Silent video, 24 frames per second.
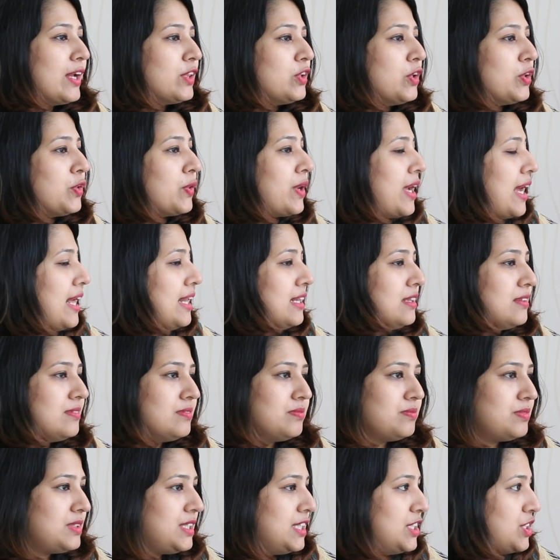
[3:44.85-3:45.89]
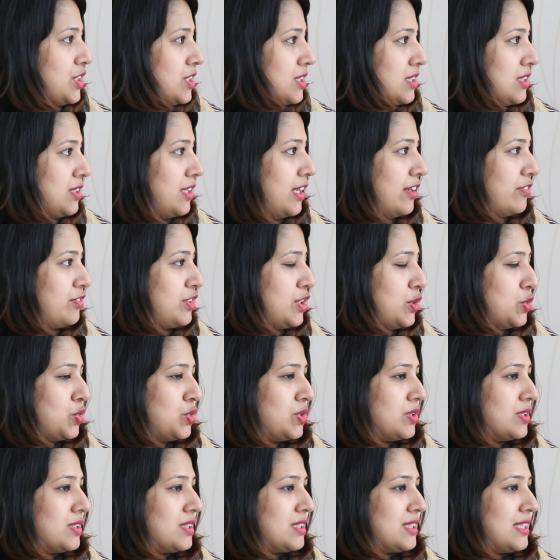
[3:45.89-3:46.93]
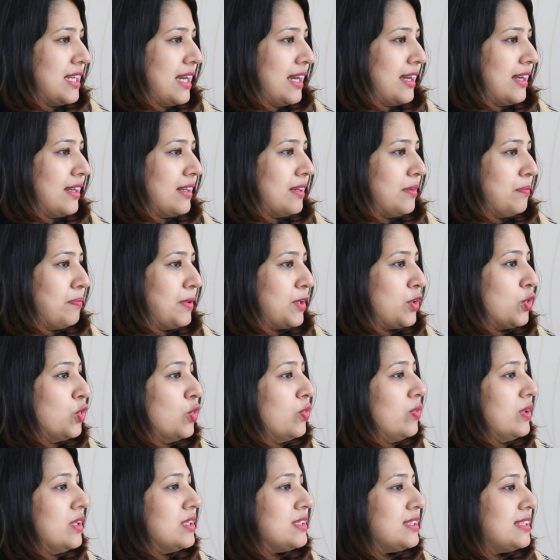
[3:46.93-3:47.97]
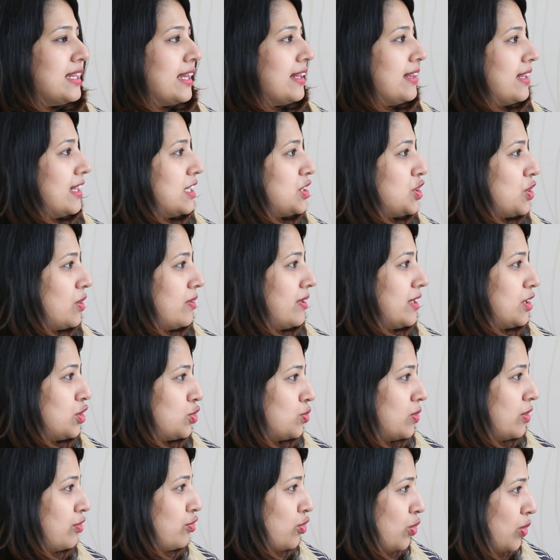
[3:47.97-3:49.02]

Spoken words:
I thought, okay, I'll give tuitions, but who will send their children to a